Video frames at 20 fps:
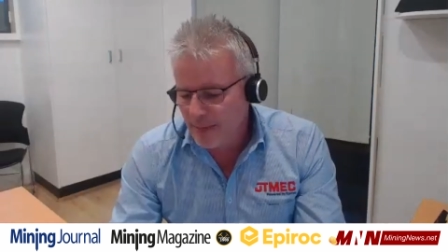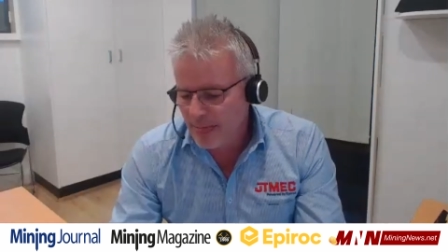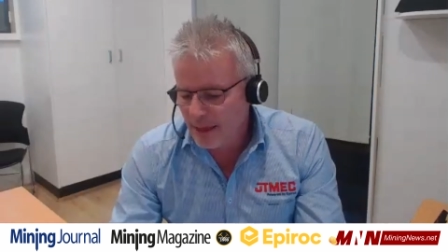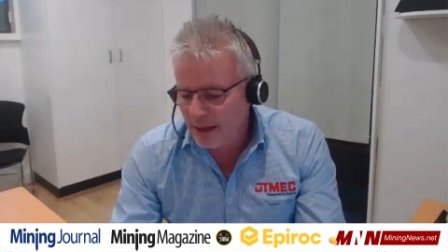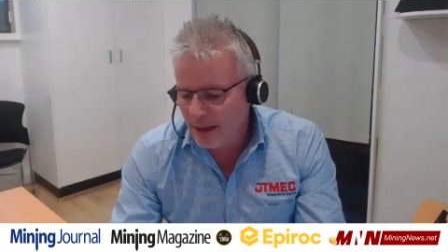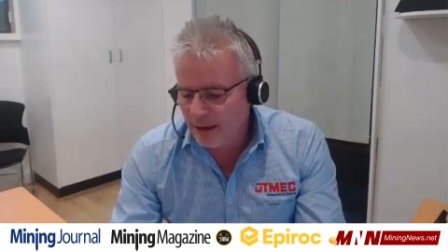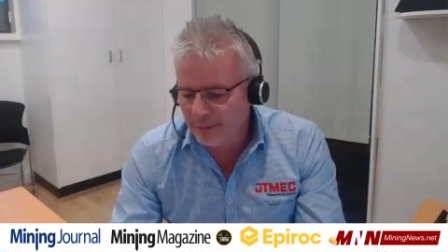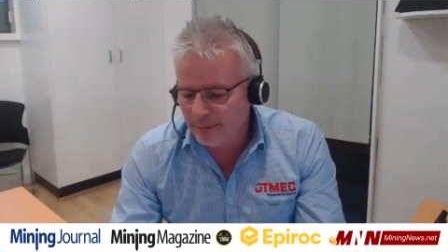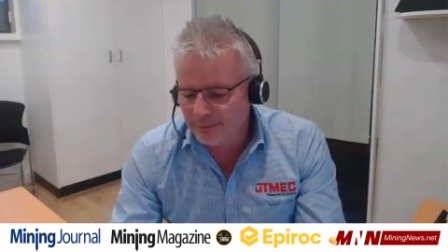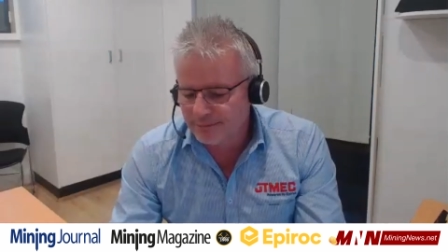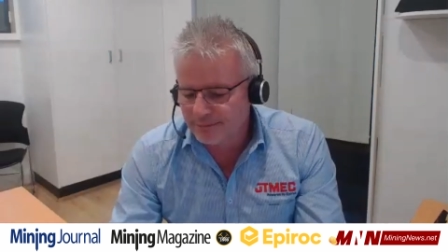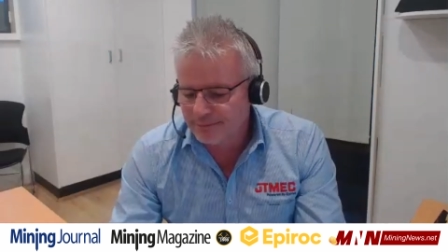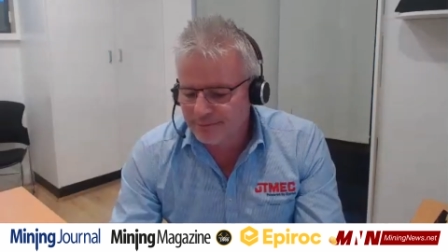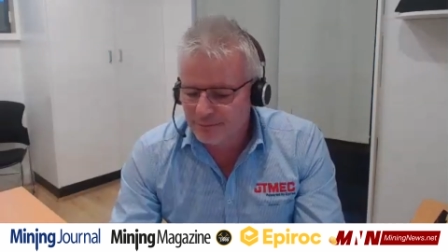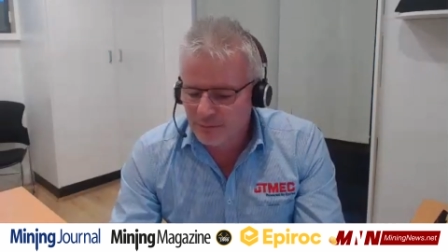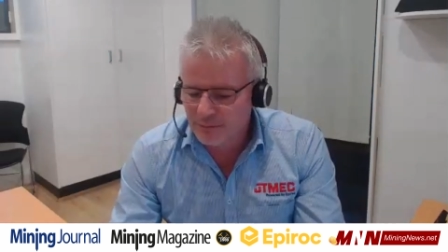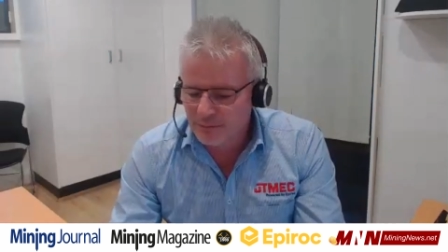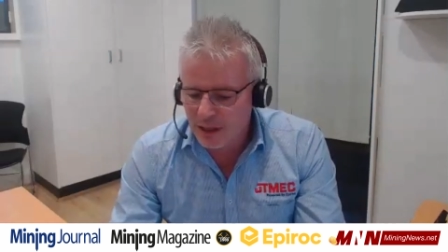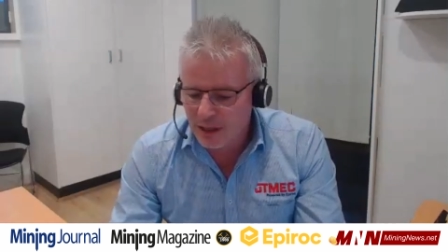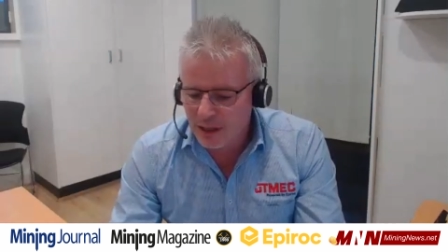Um,
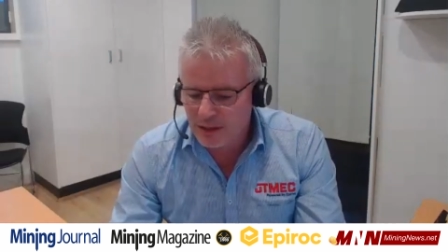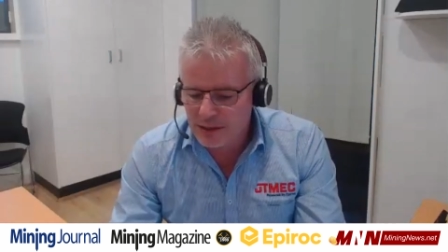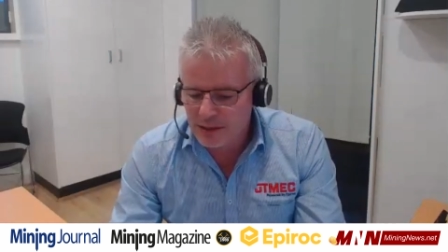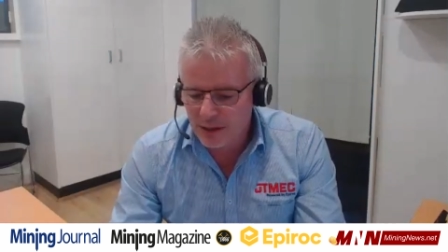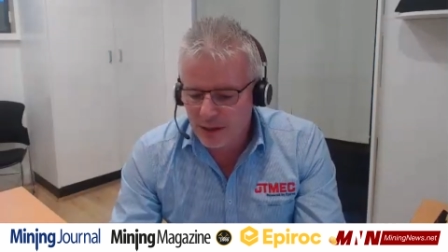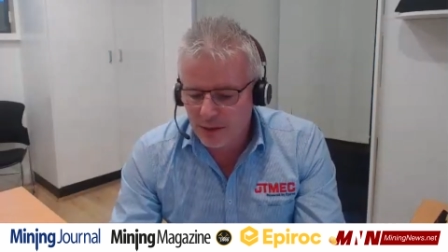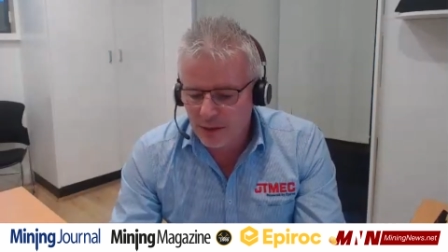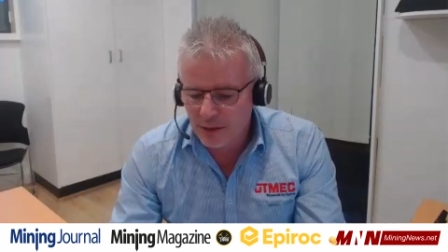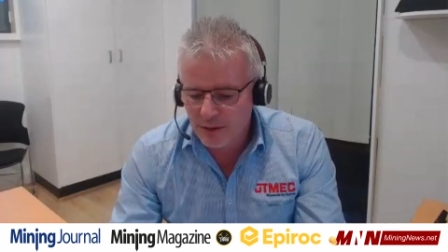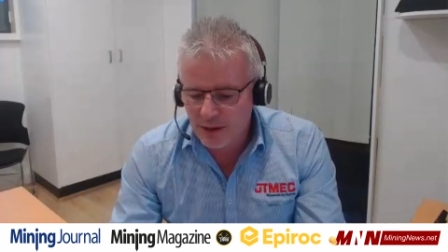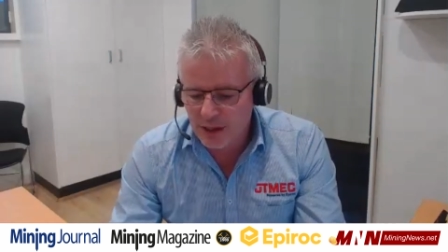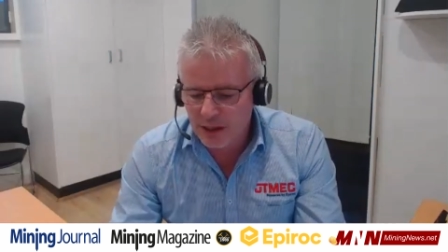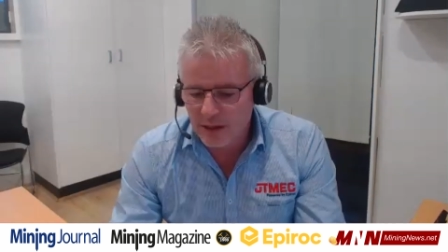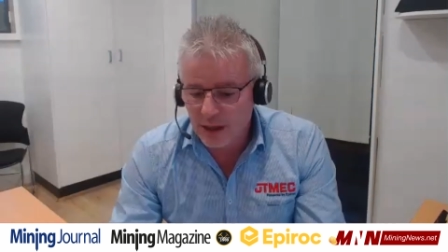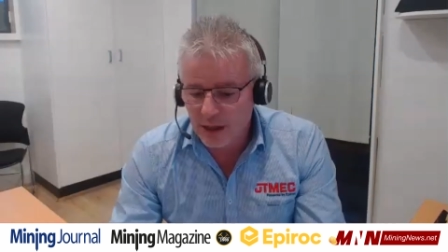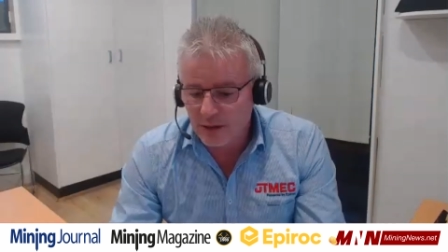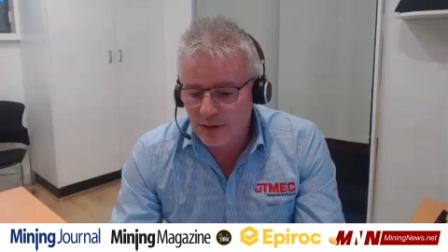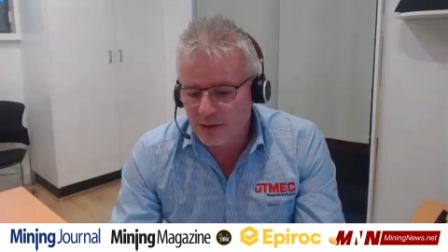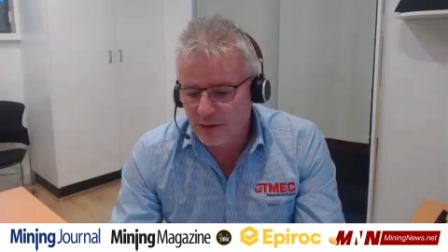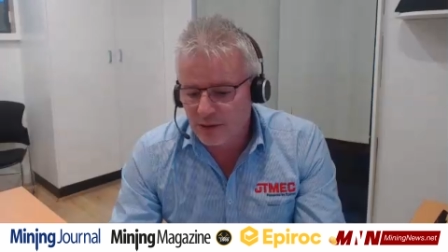you know, so I think
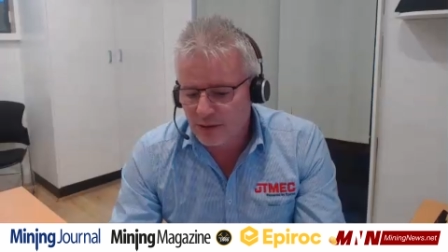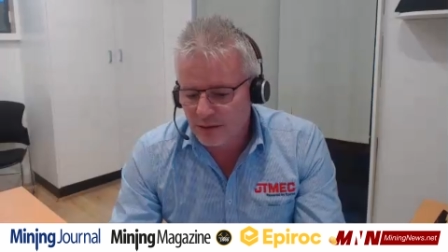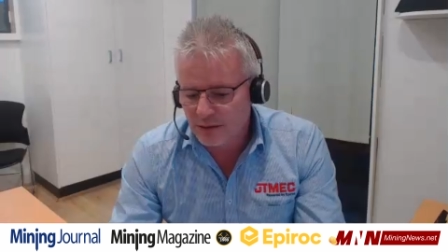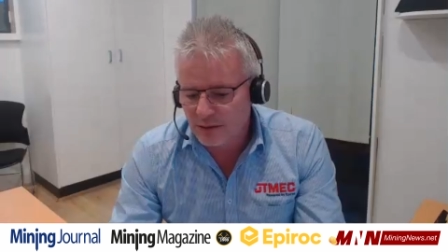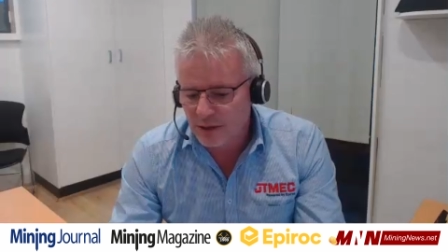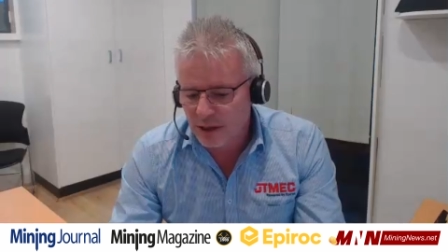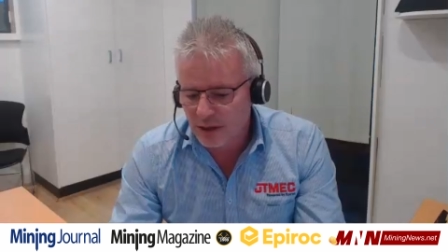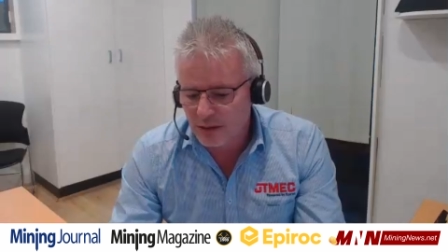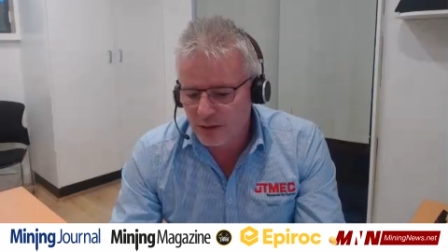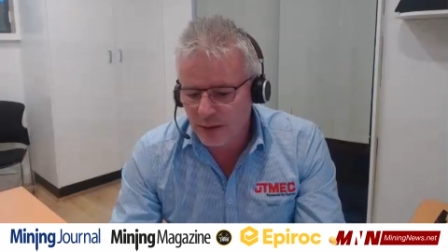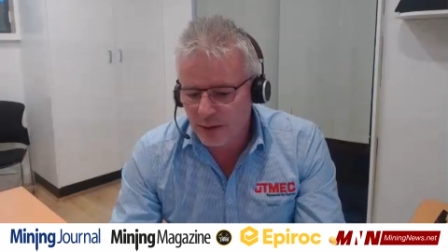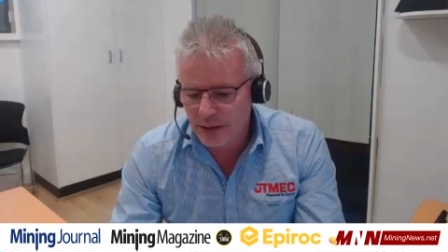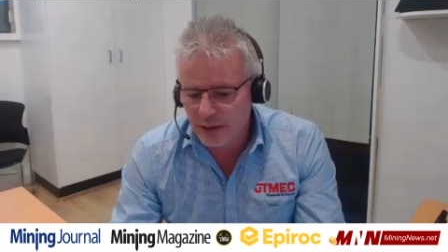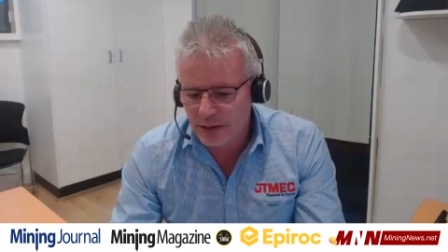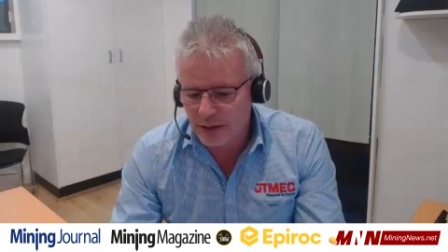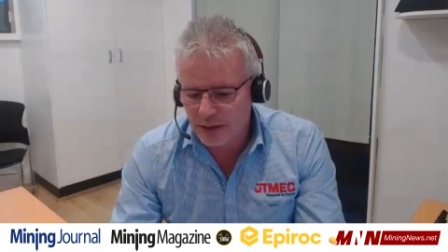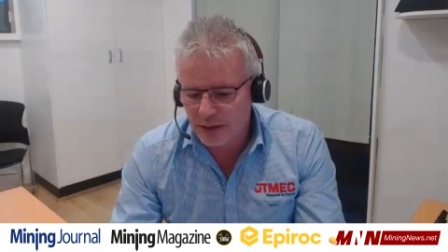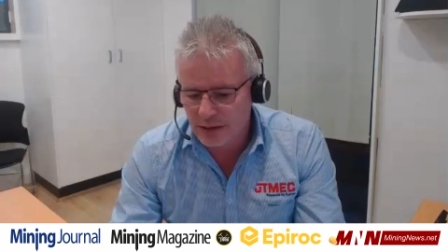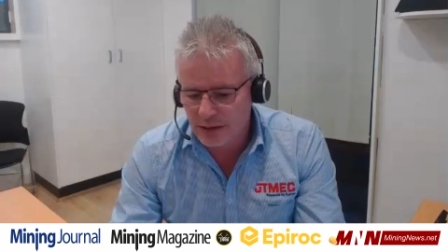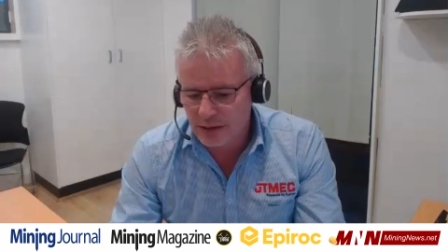those those
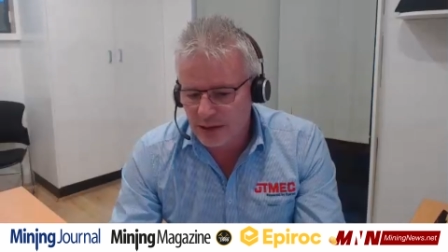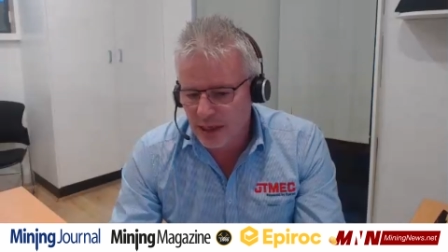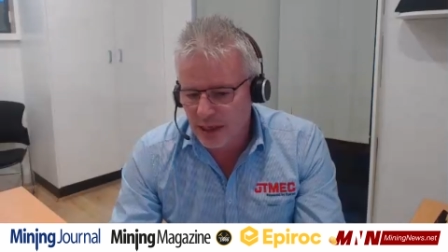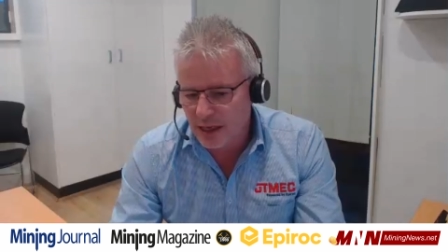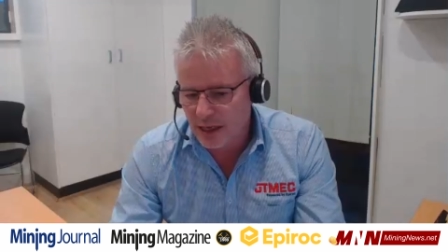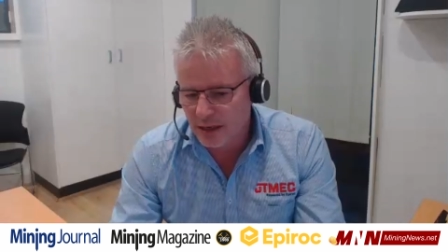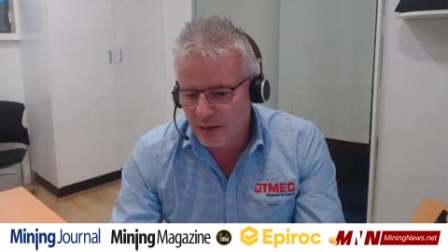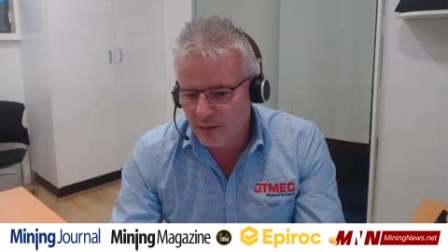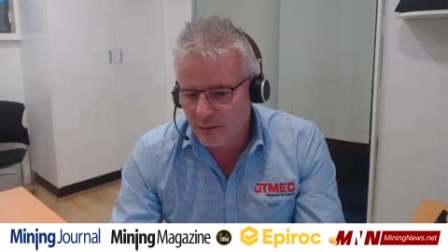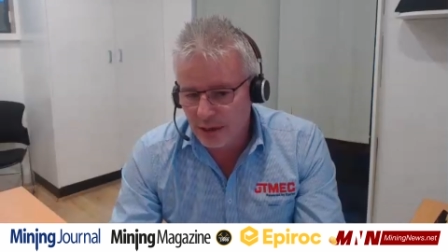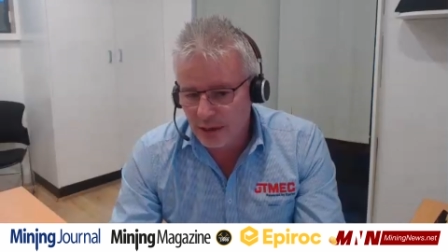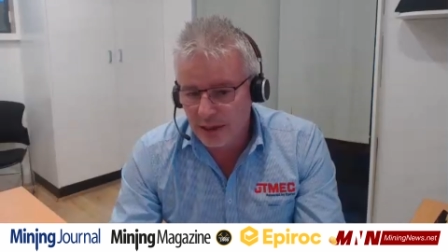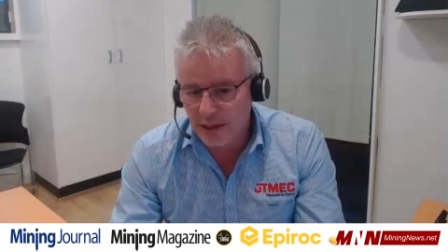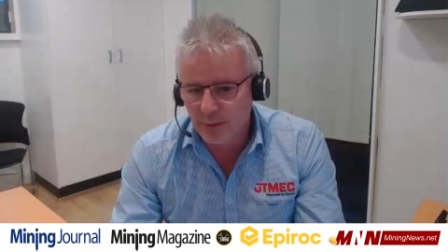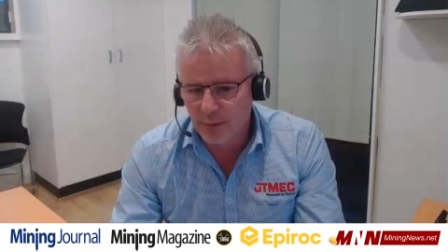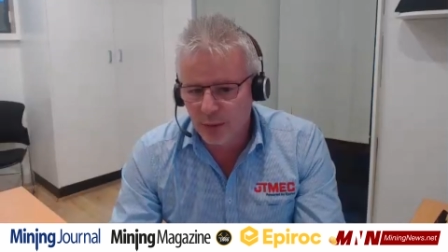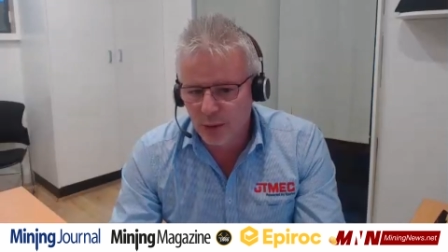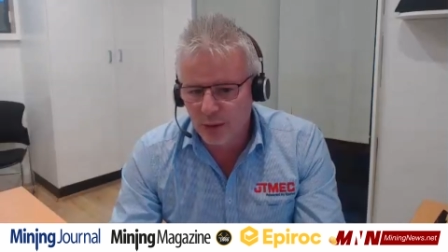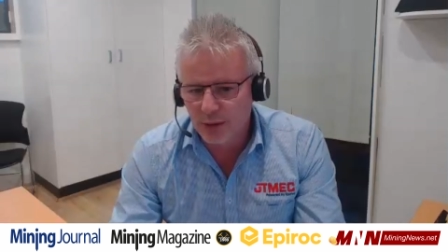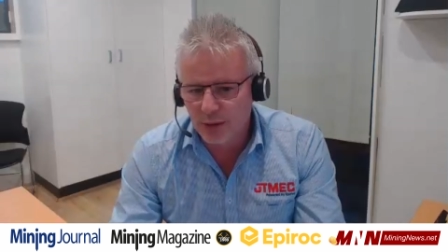questions are really
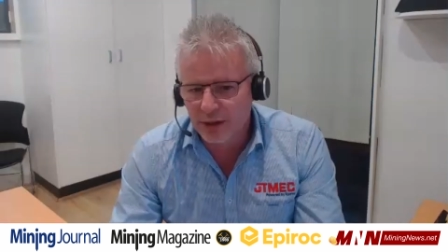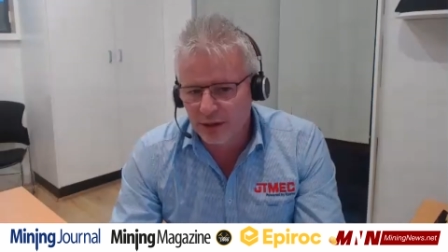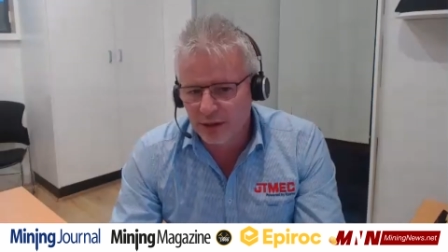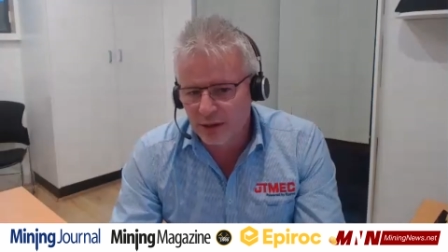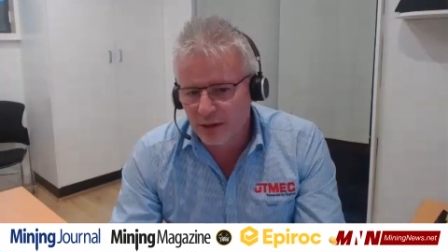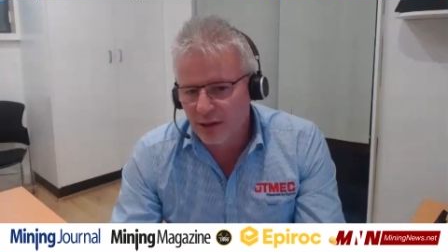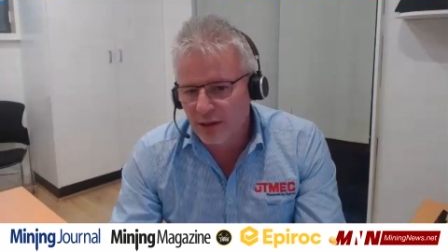important